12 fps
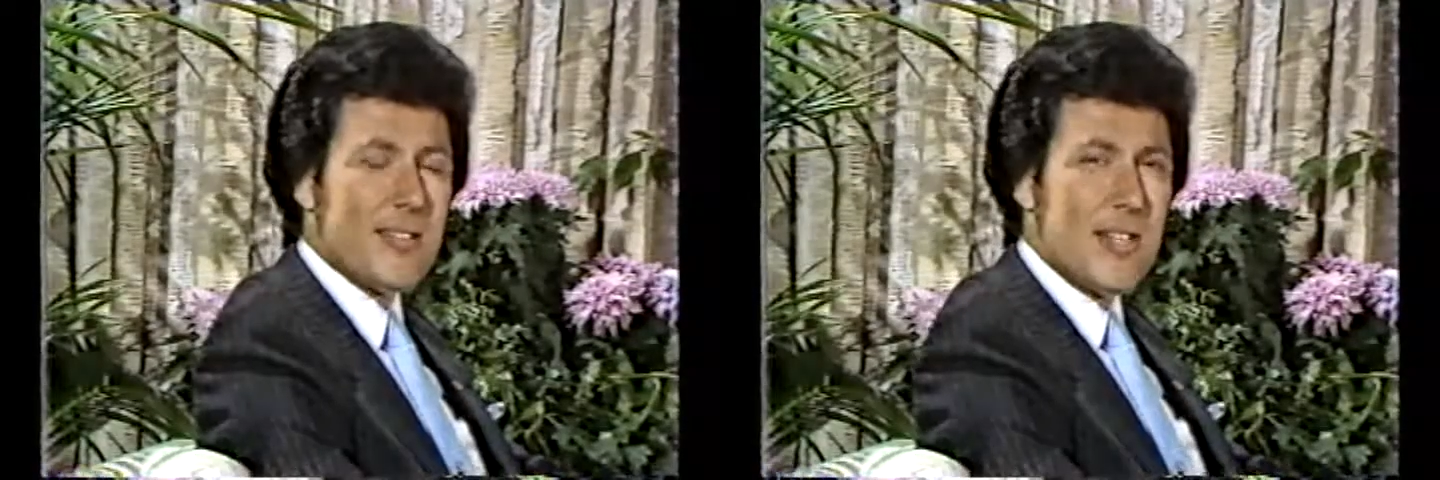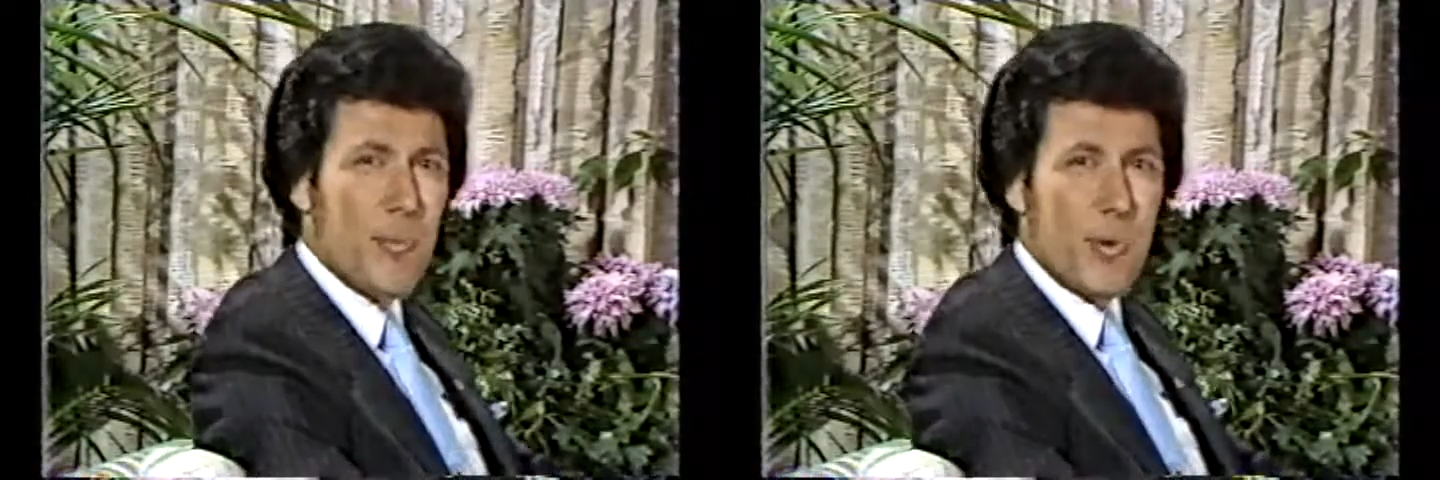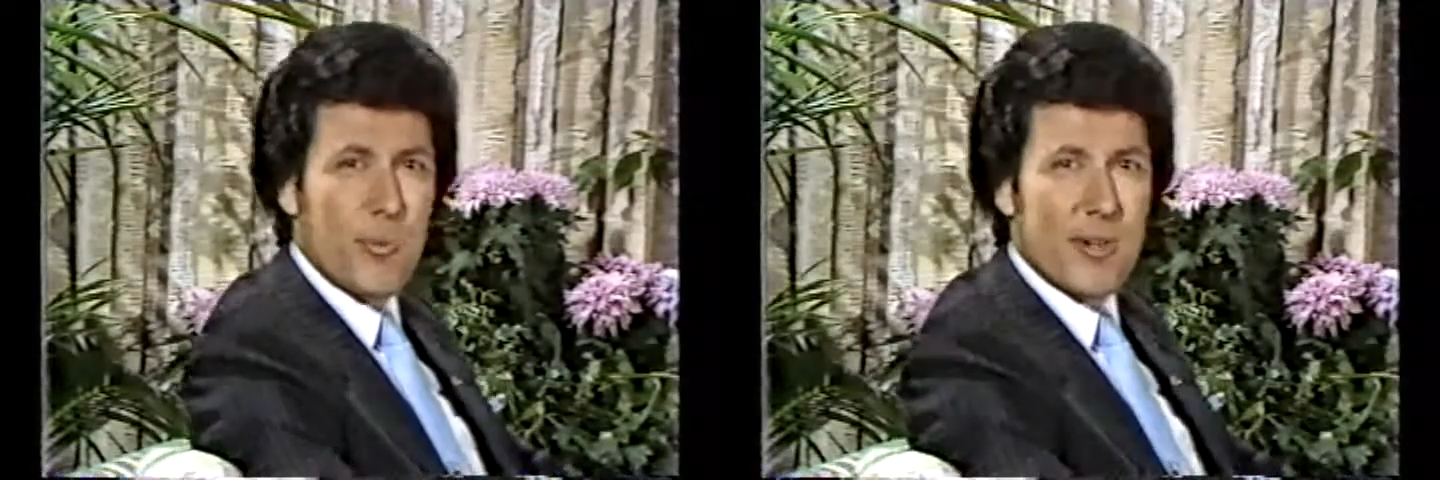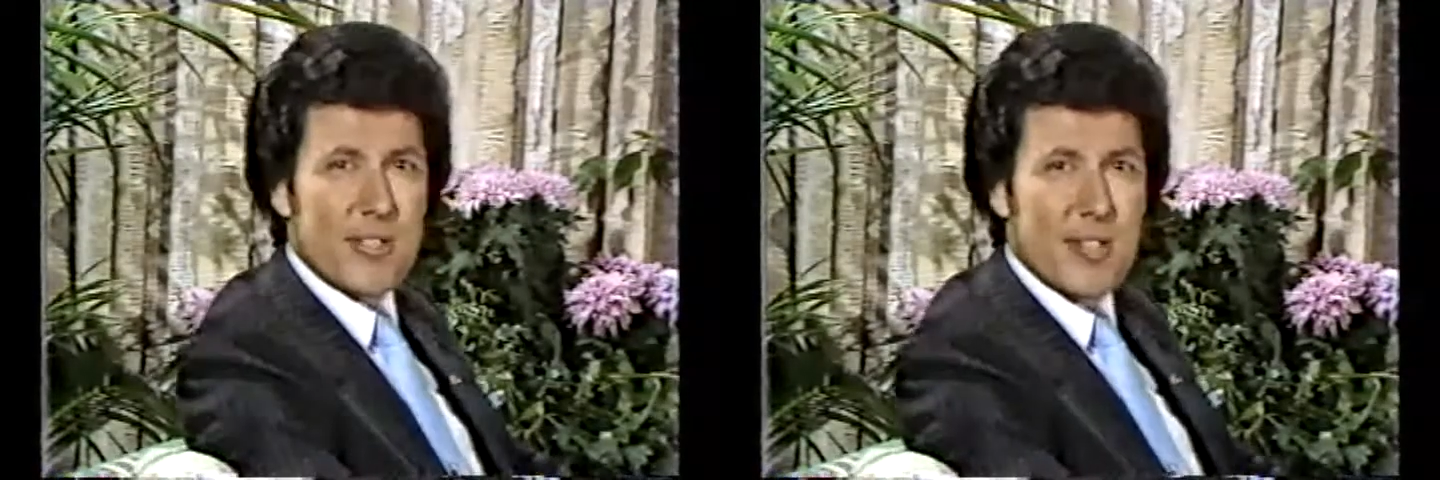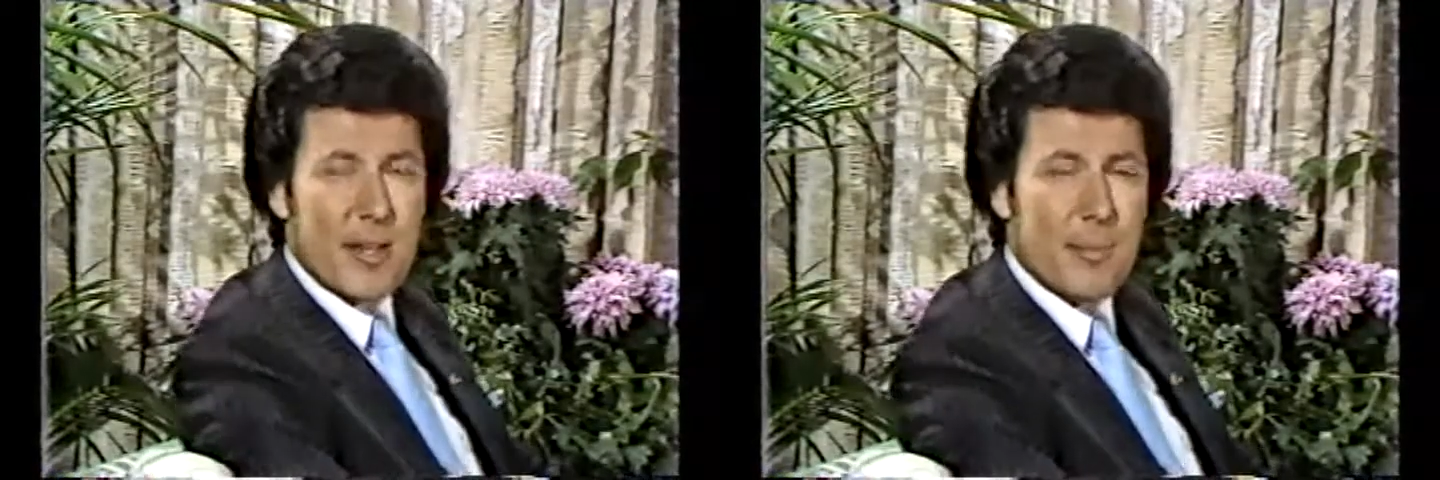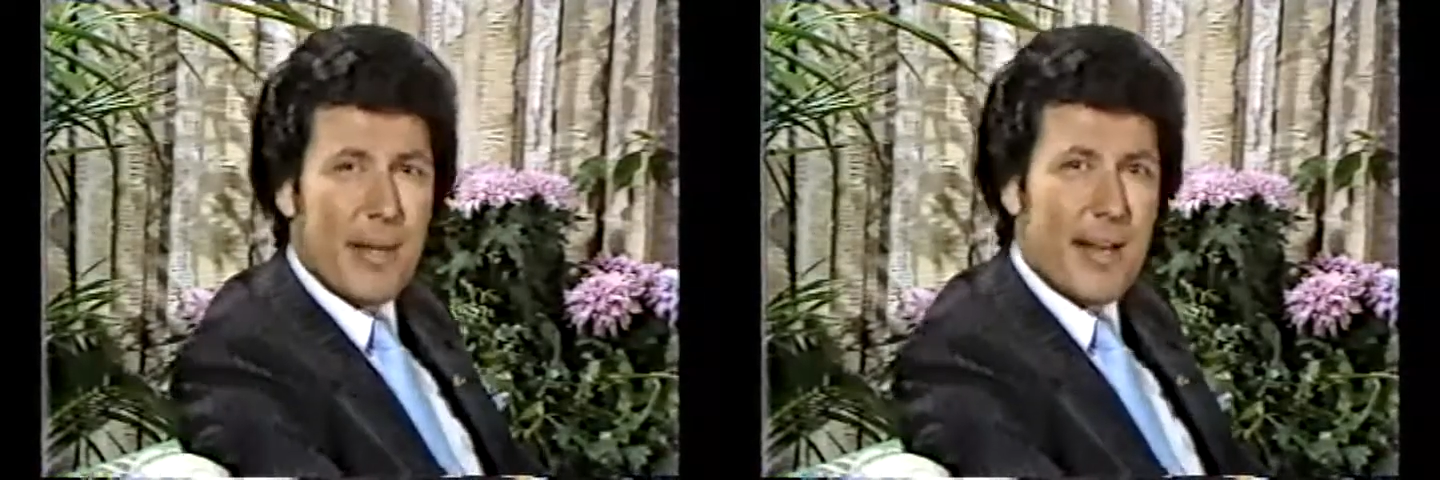Someone once
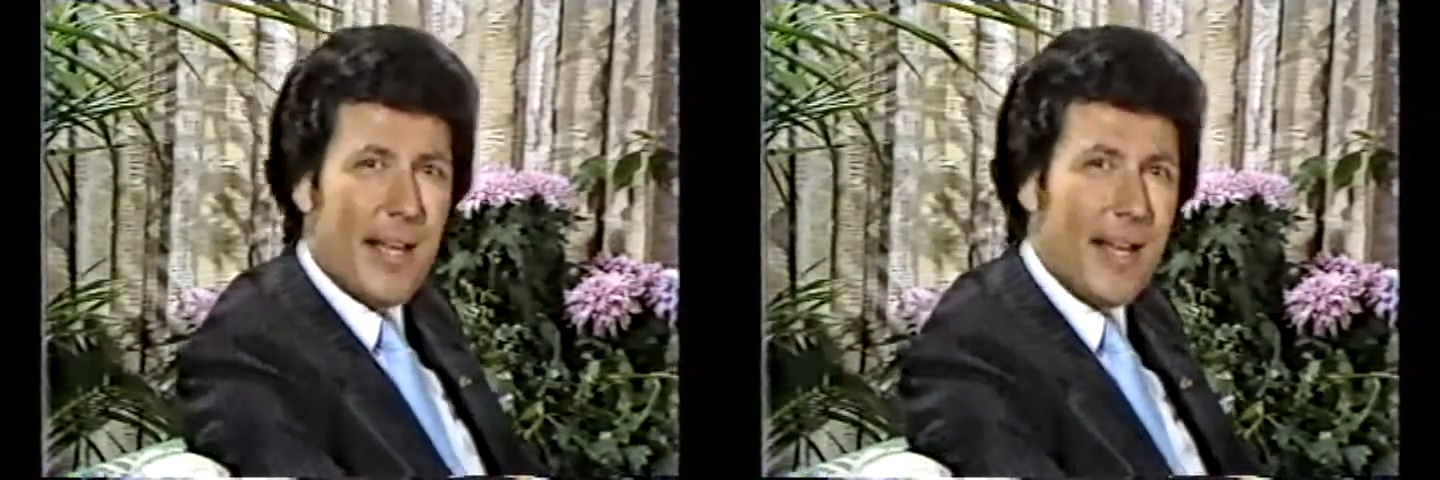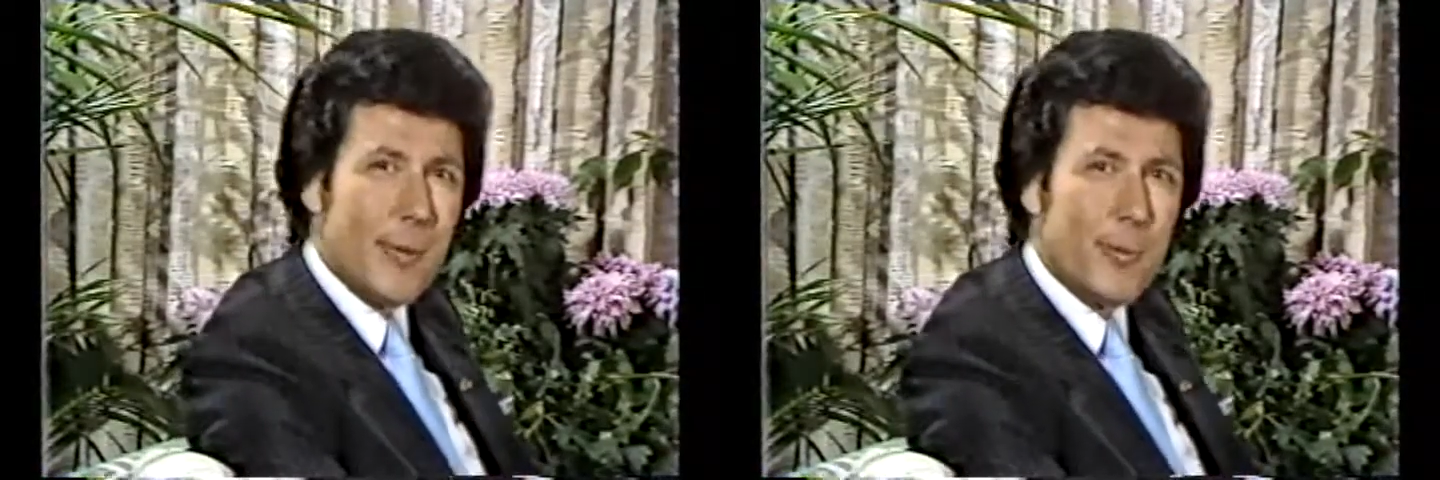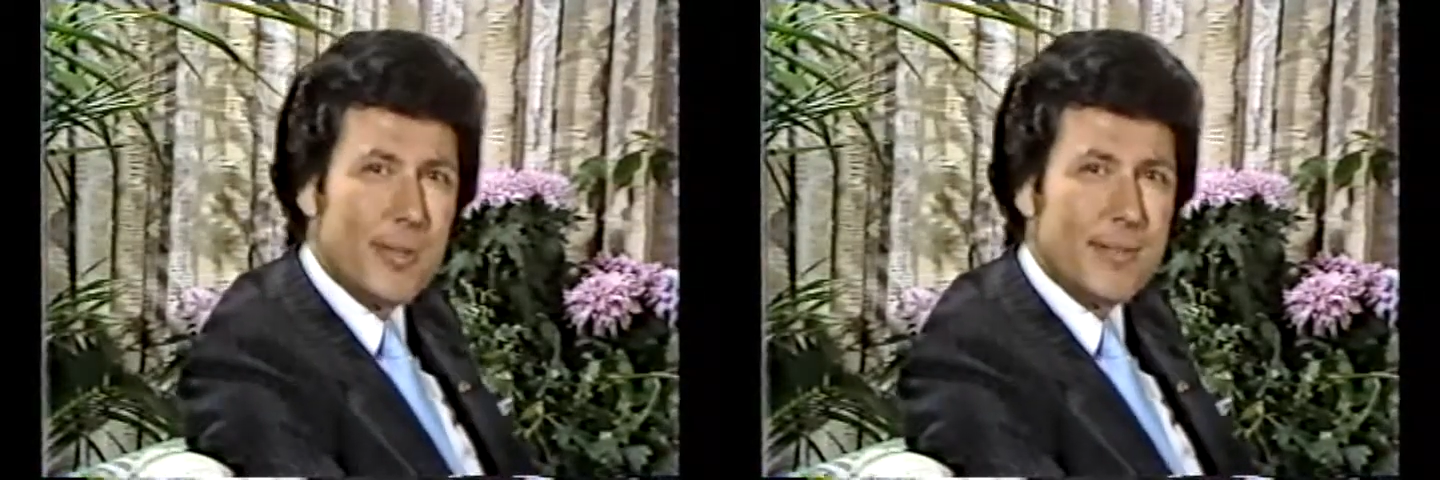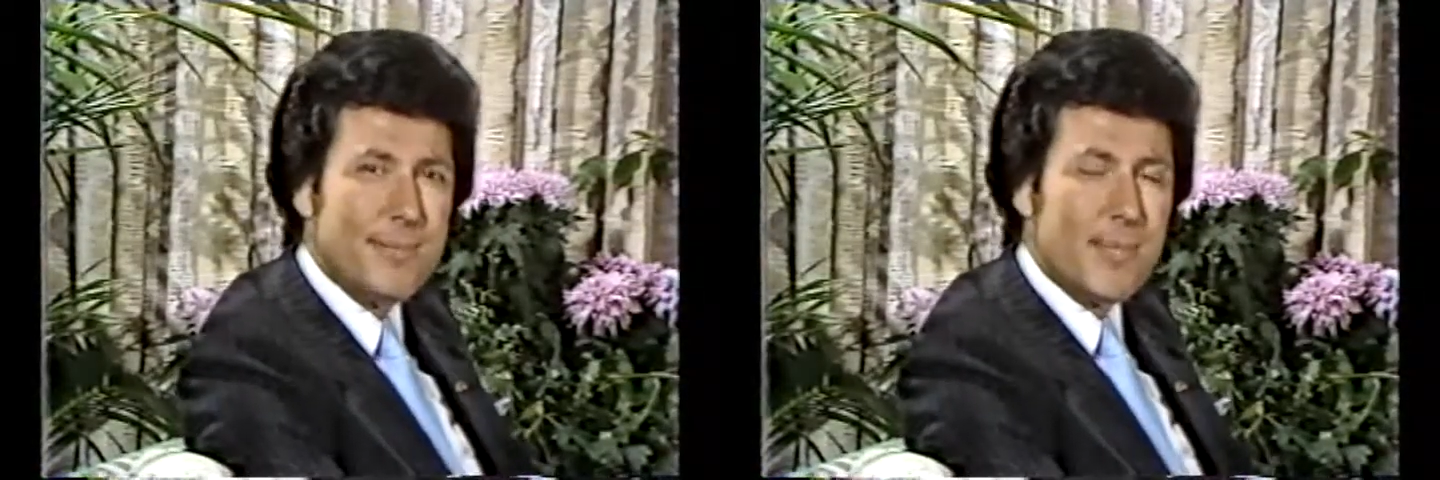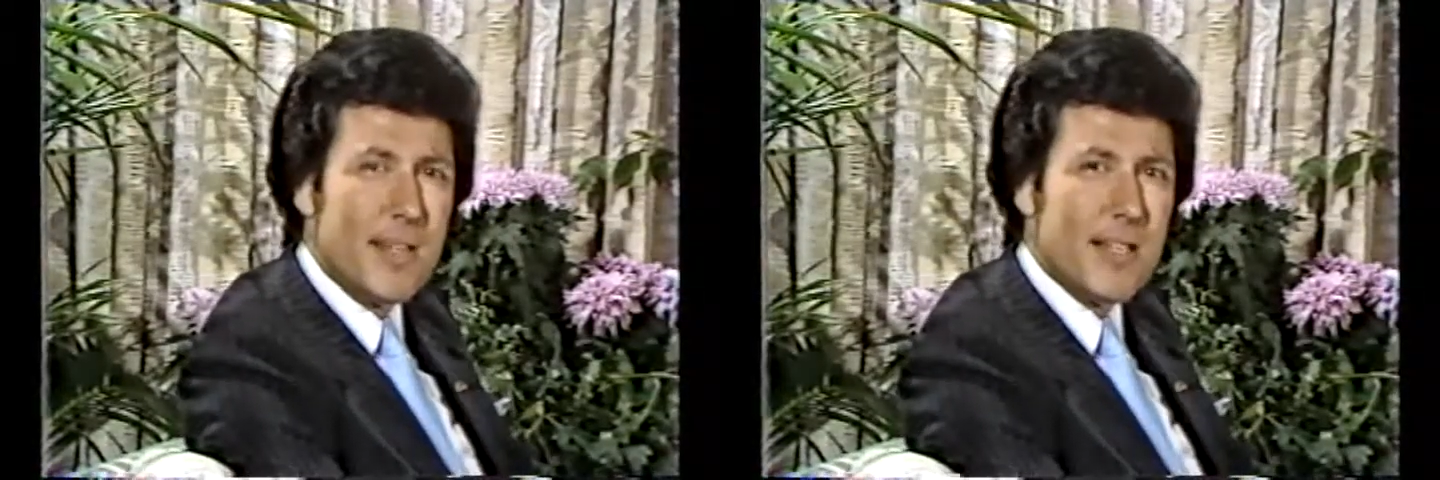said about Hollywood,